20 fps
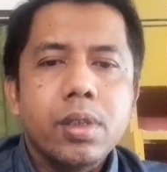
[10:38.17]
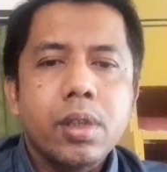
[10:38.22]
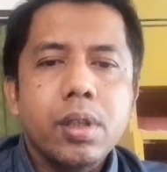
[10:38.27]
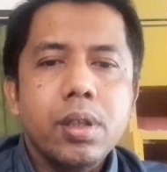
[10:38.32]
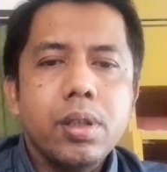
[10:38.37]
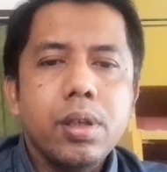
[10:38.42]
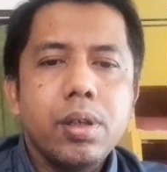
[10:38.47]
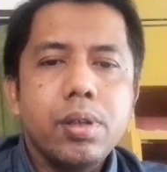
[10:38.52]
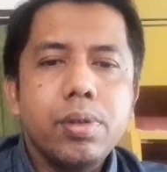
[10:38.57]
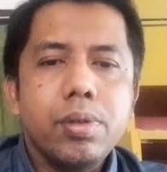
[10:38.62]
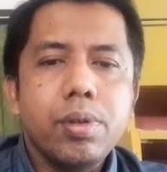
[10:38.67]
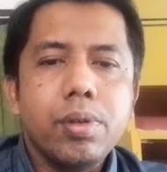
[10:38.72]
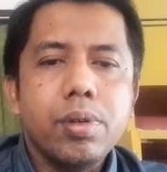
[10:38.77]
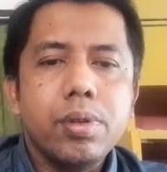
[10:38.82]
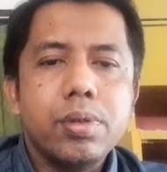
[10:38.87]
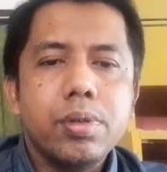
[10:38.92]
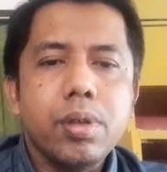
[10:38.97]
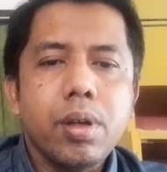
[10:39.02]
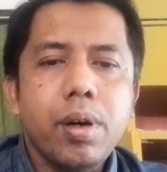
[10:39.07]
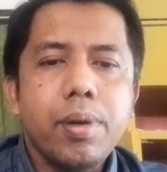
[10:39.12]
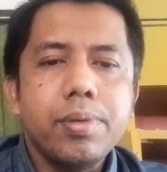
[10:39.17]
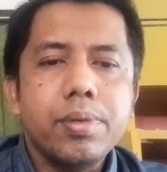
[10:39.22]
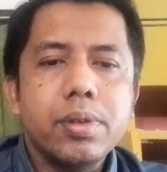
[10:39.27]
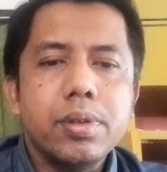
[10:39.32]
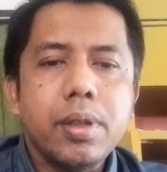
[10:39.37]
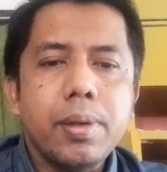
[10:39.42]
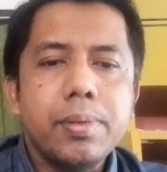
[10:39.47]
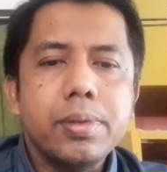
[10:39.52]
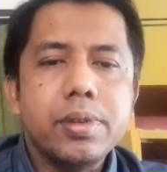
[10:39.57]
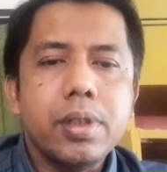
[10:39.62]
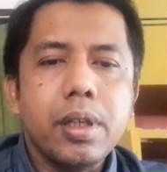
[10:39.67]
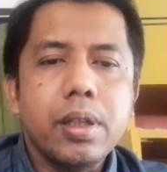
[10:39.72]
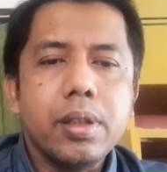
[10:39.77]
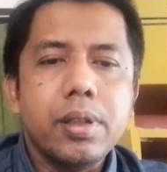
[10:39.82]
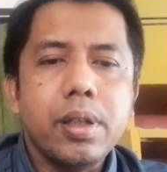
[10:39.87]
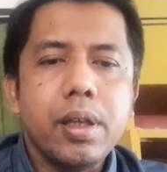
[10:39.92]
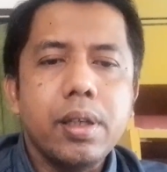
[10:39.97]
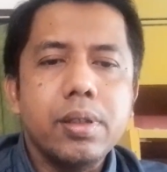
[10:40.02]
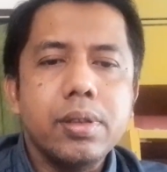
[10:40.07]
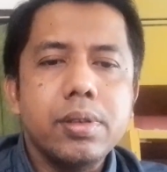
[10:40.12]
the use of the same
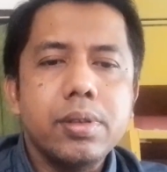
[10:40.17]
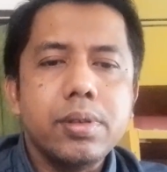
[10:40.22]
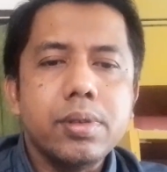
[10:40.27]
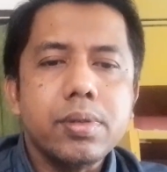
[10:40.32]
sentence,